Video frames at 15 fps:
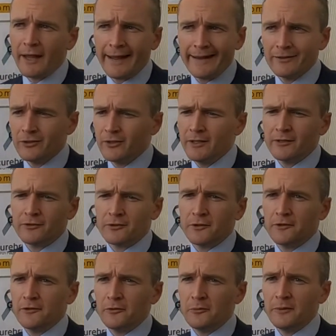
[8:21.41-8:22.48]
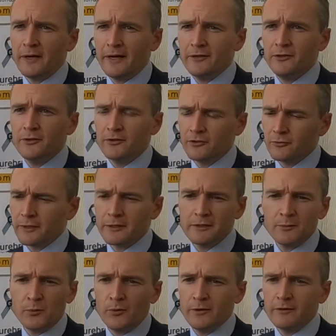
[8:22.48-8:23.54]
And you get to go home and you can
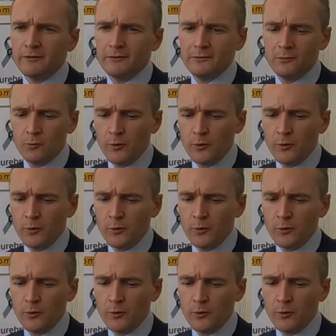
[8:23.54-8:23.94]
directly point to